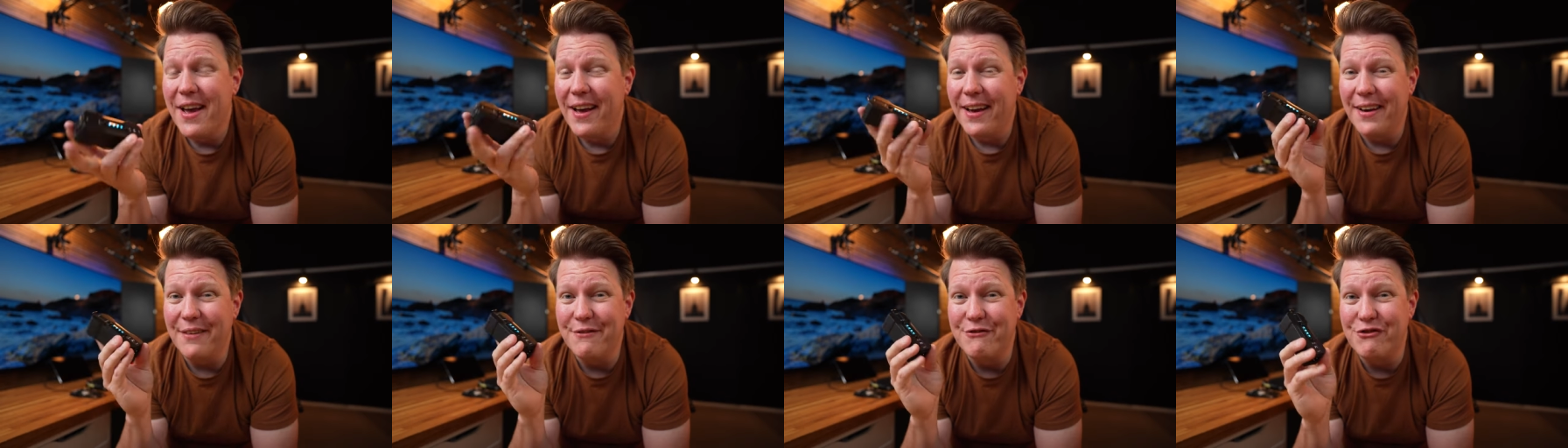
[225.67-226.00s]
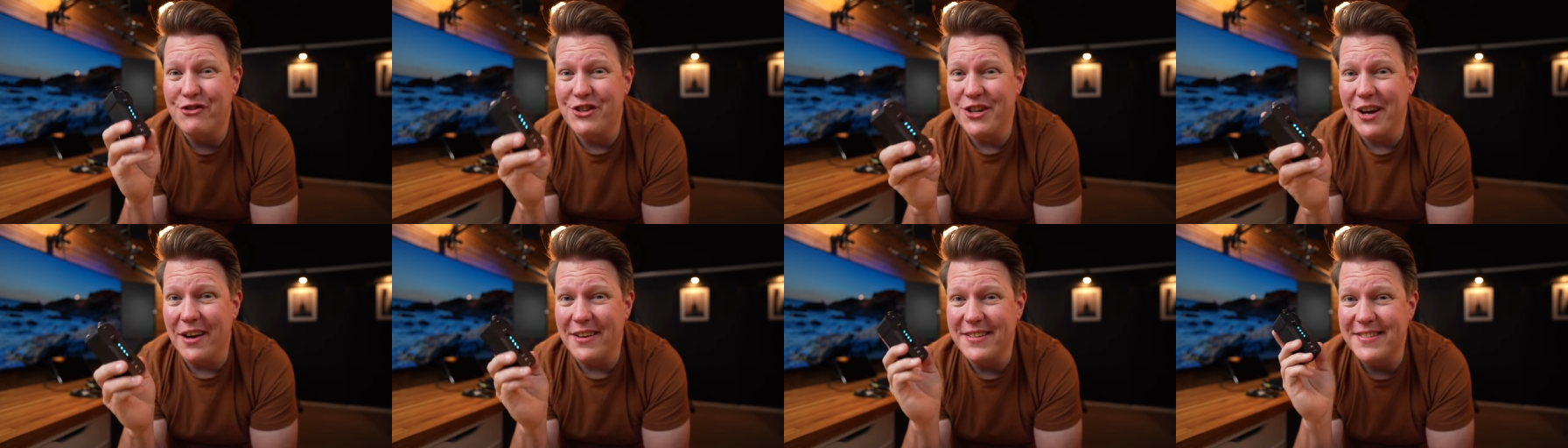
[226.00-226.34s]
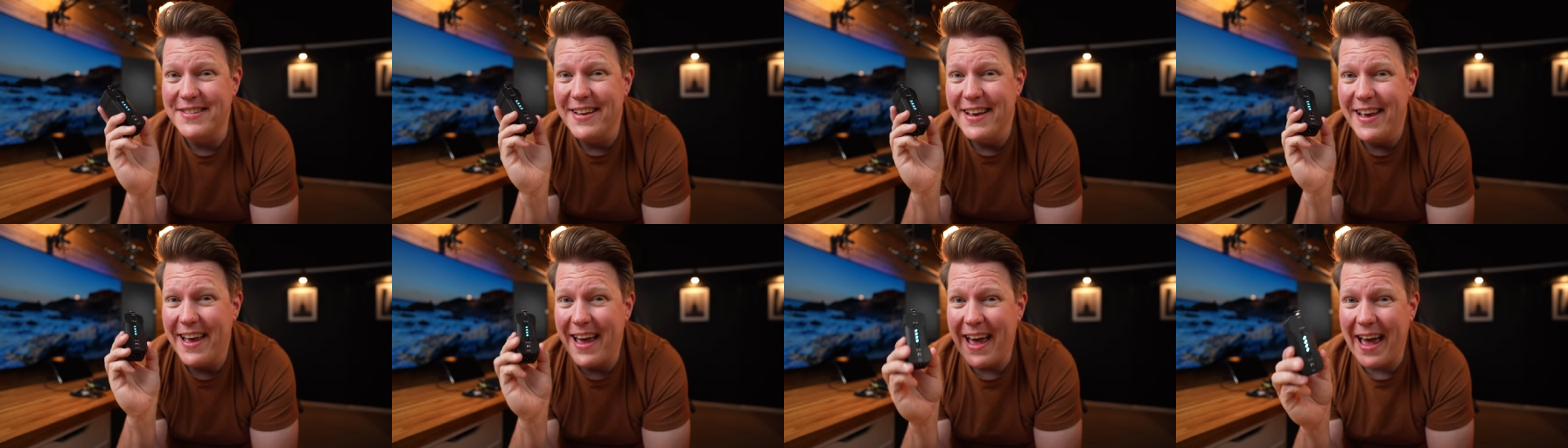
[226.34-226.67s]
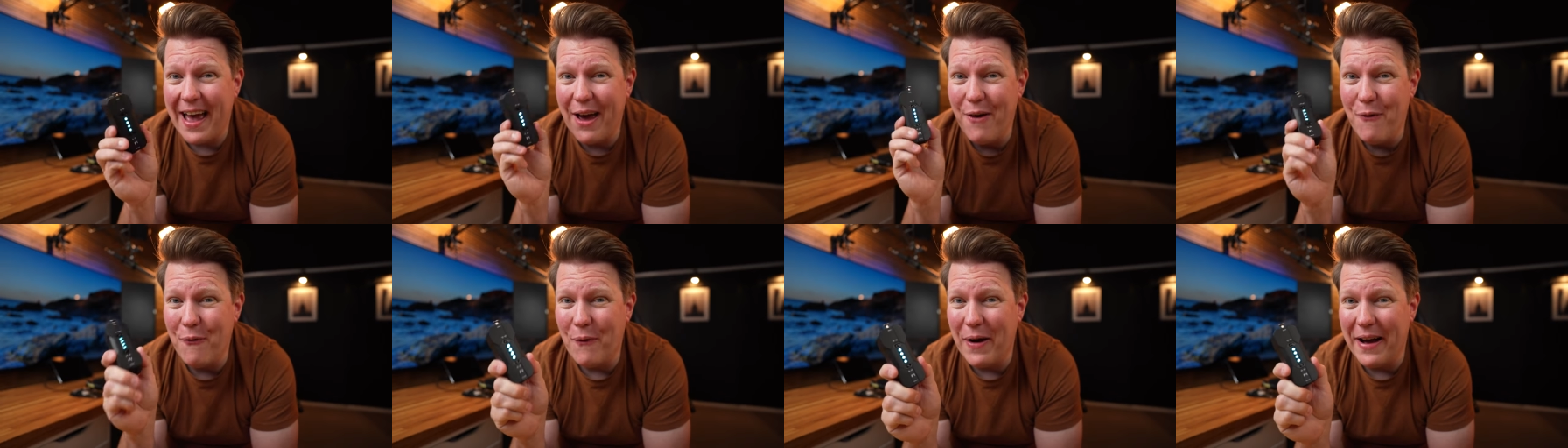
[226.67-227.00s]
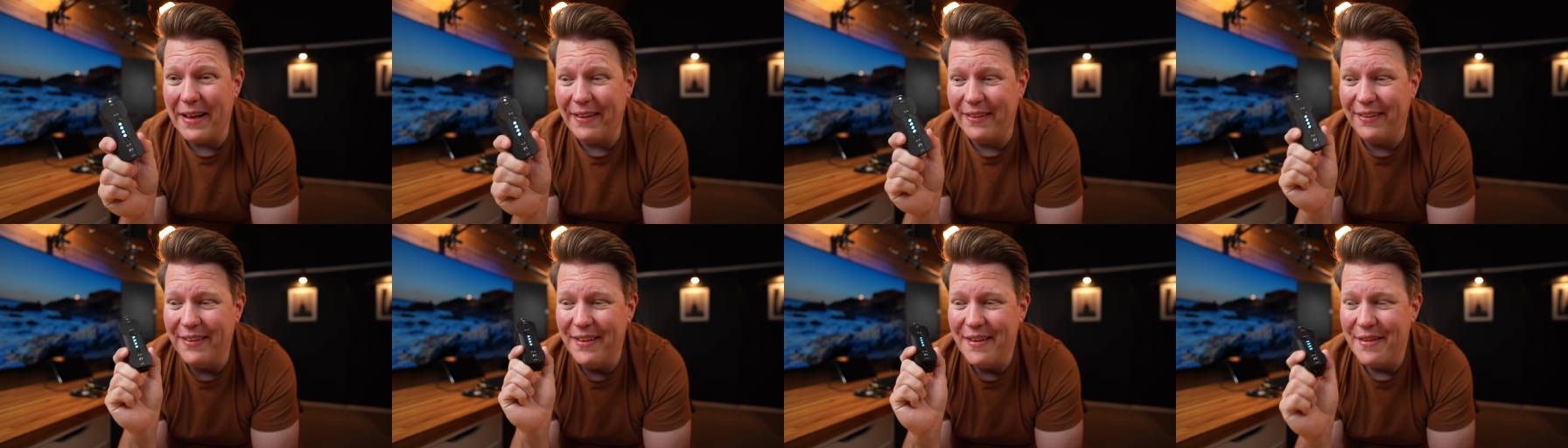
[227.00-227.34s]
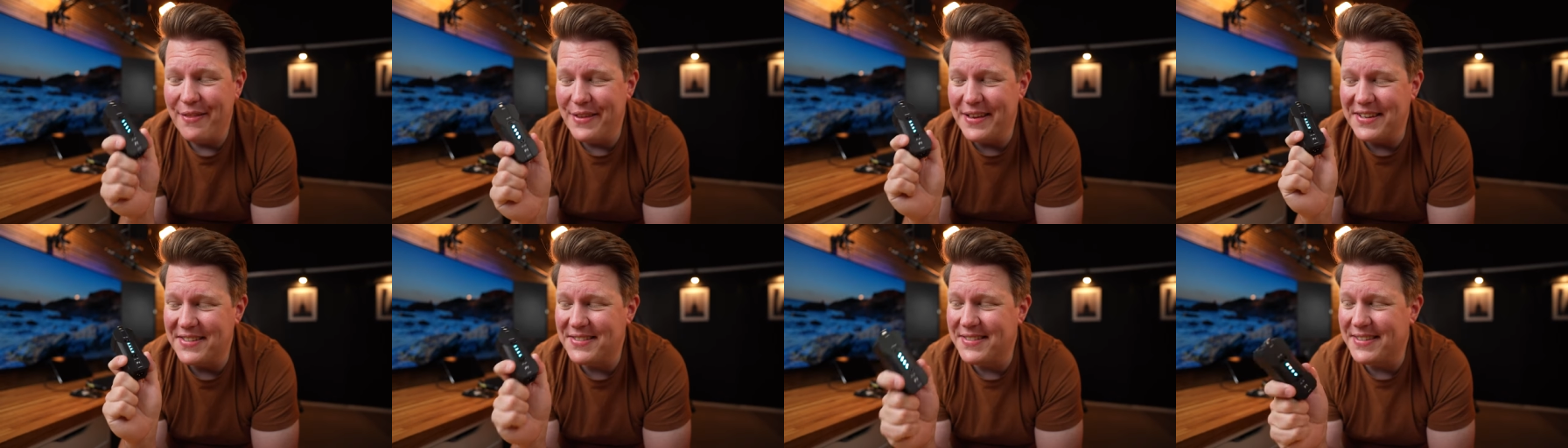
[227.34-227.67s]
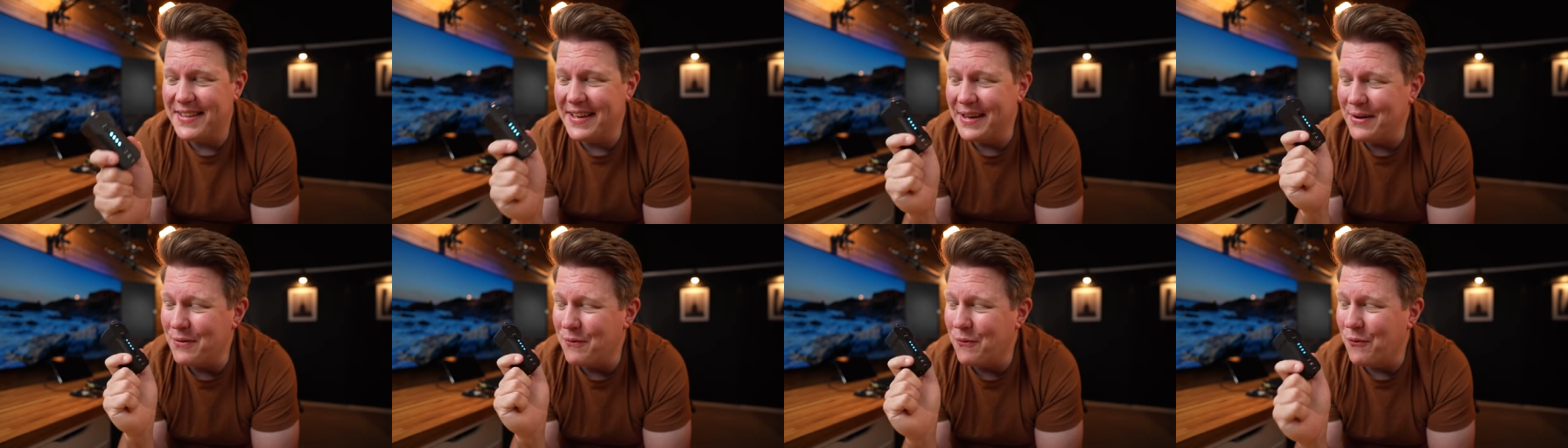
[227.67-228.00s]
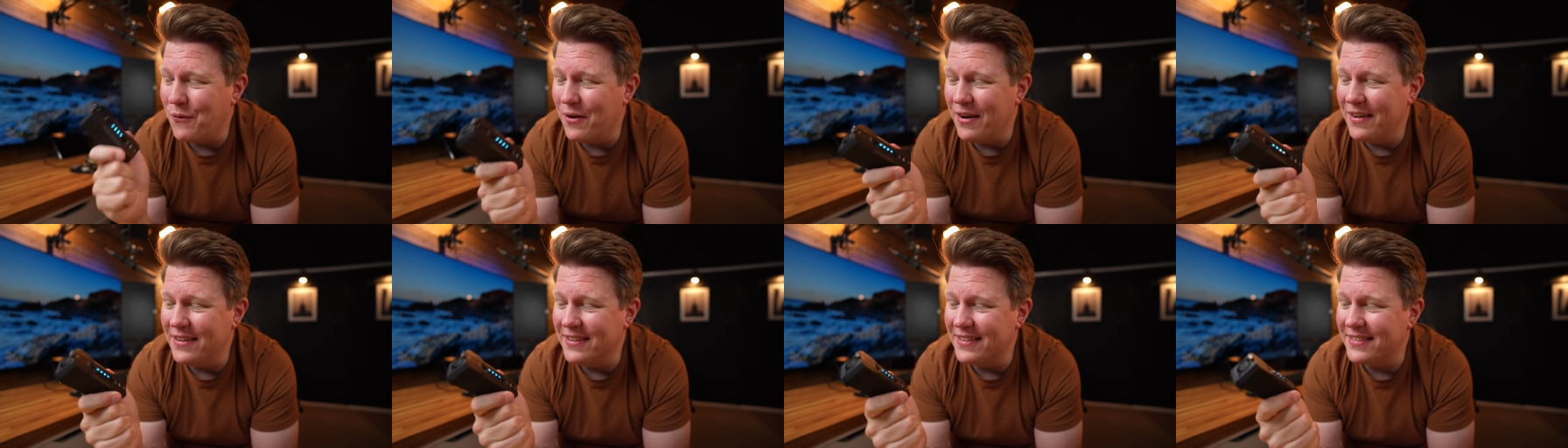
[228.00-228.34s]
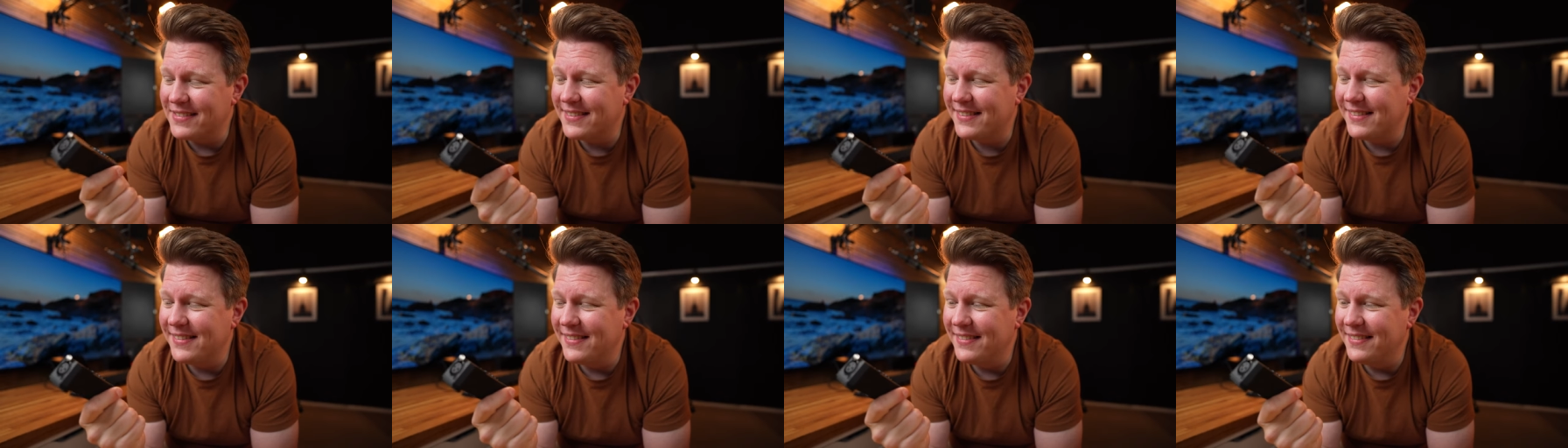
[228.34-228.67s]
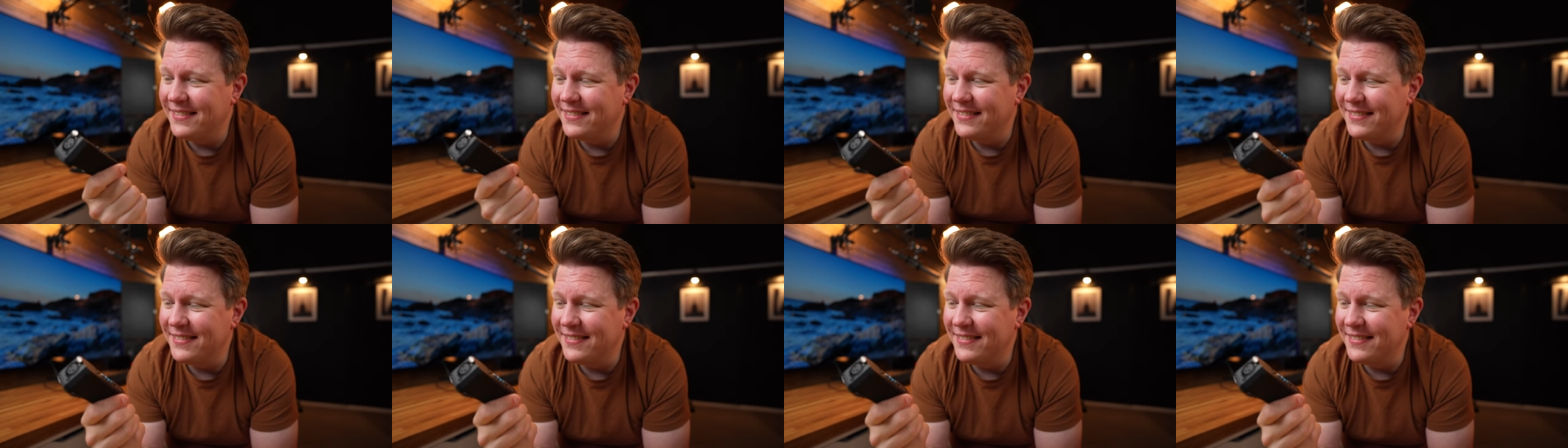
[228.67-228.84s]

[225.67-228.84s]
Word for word: of just how well this thing works.